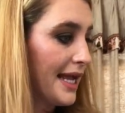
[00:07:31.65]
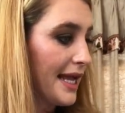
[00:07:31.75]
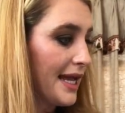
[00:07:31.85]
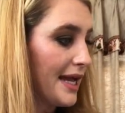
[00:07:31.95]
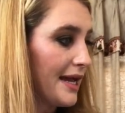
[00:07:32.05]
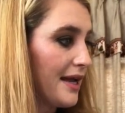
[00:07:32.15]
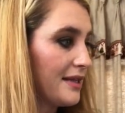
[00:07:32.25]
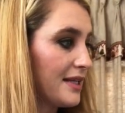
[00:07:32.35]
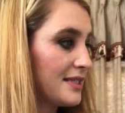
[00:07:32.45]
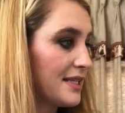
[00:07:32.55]

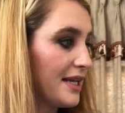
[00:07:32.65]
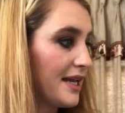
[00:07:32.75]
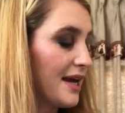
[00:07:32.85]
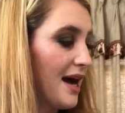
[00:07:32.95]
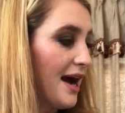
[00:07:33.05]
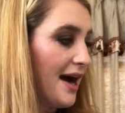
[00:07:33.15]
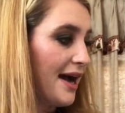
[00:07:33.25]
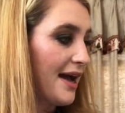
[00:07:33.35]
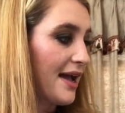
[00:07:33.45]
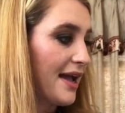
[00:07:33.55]
And let's see,
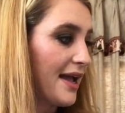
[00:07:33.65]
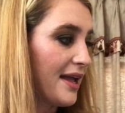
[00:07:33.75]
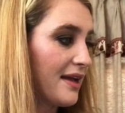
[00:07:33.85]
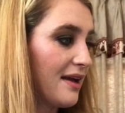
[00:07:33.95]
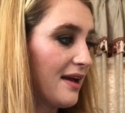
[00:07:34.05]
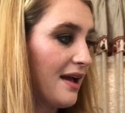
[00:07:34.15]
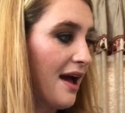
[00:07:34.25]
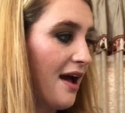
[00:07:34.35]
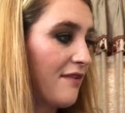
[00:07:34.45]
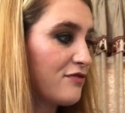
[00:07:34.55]
I
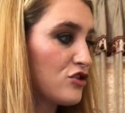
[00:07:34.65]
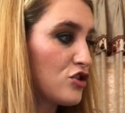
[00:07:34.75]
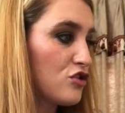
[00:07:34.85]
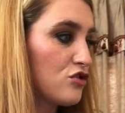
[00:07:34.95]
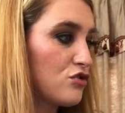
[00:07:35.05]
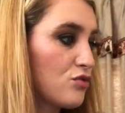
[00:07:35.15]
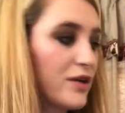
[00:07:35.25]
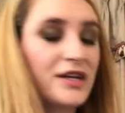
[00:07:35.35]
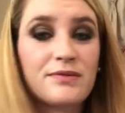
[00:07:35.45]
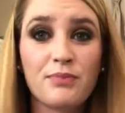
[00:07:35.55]
have to
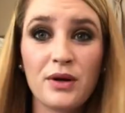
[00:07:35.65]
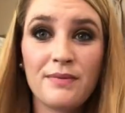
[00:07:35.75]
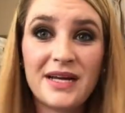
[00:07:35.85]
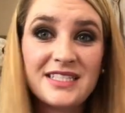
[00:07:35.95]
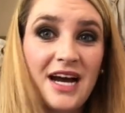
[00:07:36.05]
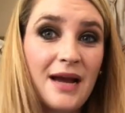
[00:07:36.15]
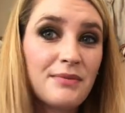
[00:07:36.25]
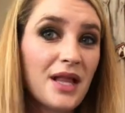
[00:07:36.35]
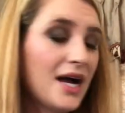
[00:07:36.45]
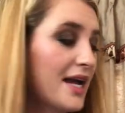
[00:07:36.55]
reprint my
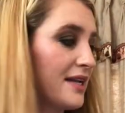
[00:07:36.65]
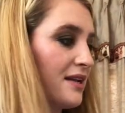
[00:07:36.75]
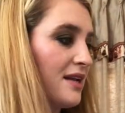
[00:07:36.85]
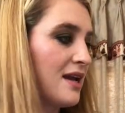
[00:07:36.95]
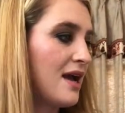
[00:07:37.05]
timeline,